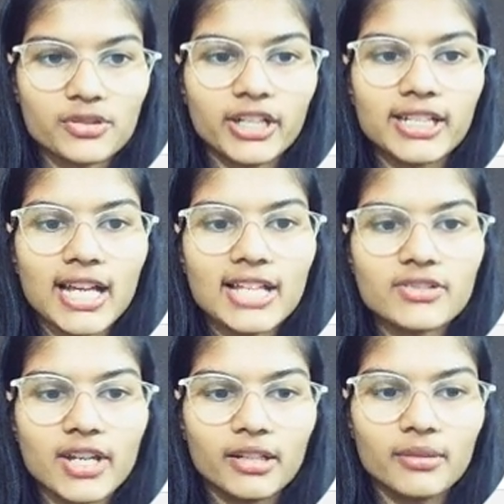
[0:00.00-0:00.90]
So it has
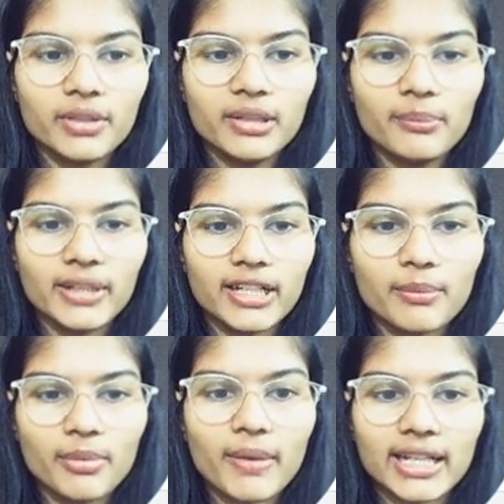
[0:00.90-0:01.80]
randomly made
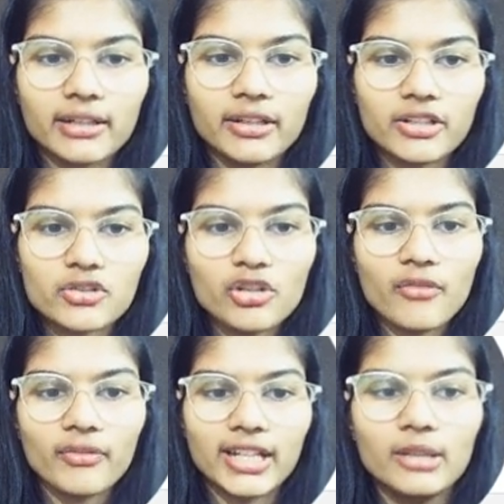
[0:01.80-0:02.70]
up a binary tree
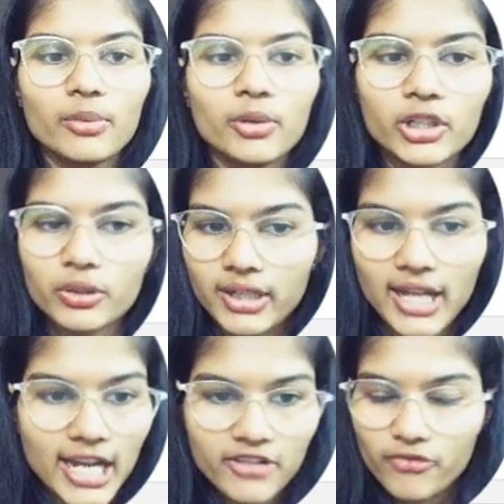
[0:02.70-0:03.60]
of any particular
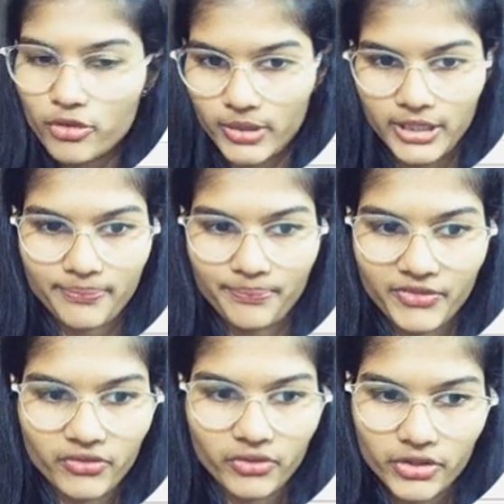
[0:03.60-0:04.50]
height for me.
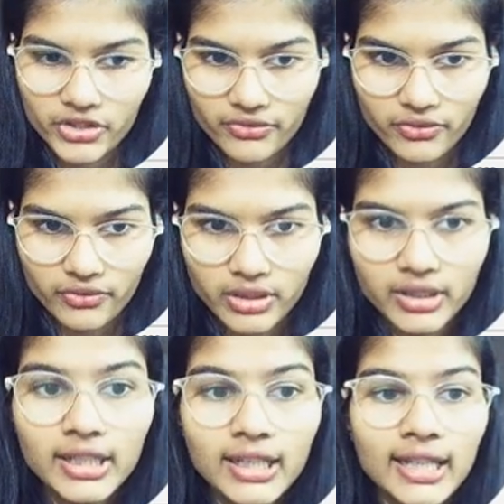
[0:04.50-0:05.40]
First of all,
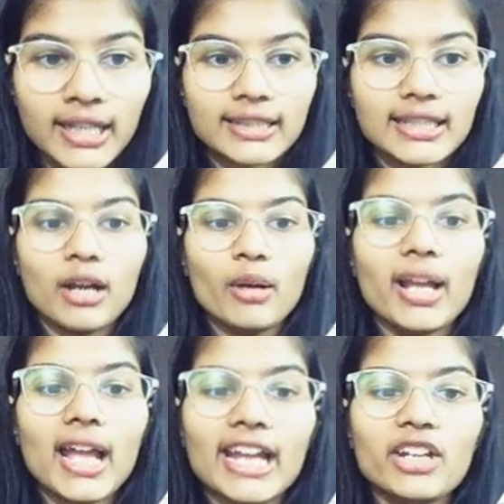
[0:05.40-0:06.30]
now my
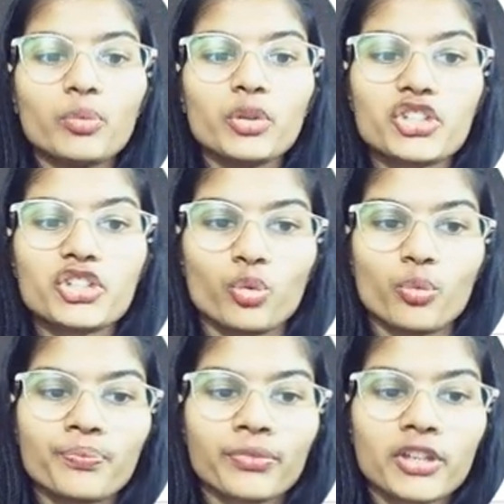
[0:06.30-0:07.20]
height is 2.
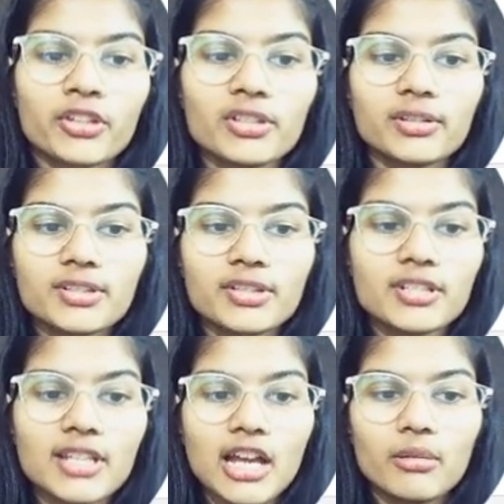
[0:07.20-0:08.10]
So this
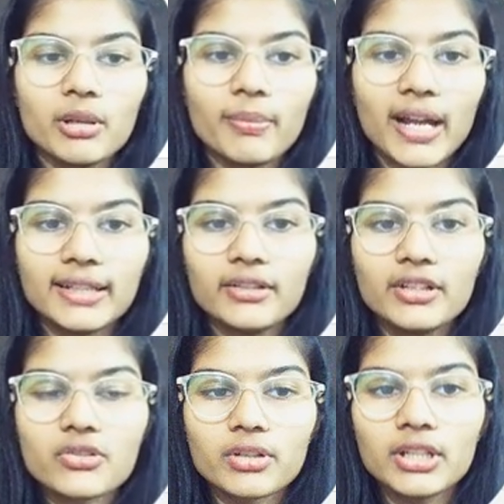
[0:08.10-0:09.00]
is how my binary
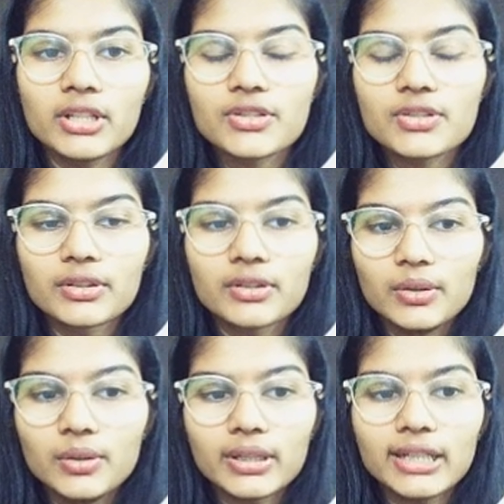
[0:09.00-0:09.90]
tree is
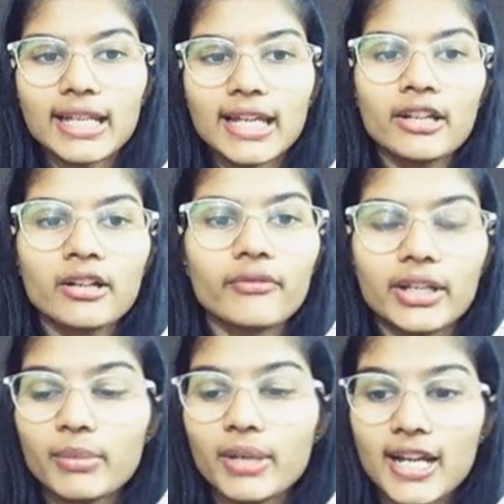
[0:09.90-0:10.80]
looking like
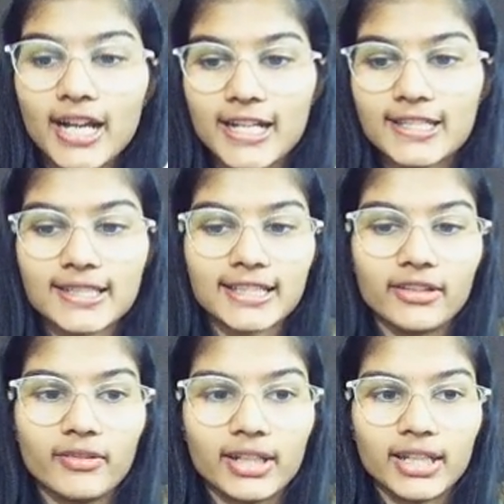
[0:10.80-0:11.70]
when my height is
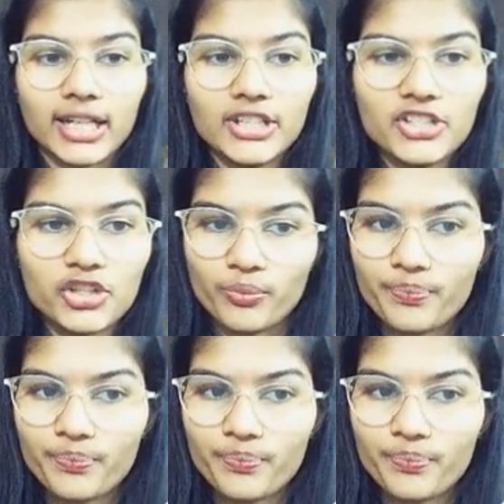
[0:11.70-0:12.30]
given as 2.